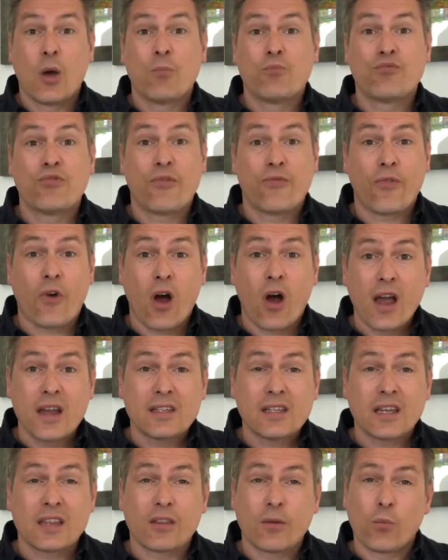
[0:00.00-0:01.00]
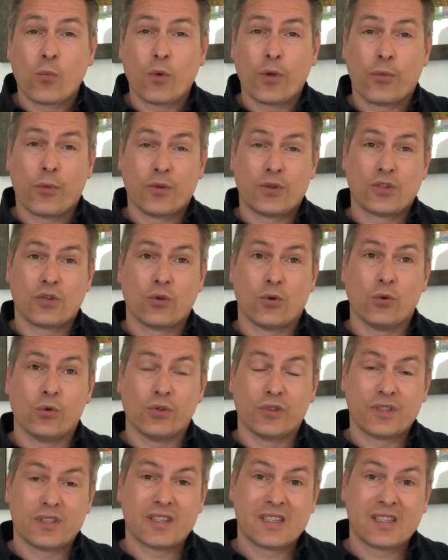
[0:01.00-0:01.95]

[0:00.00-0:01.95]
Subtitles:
providing them with the tools to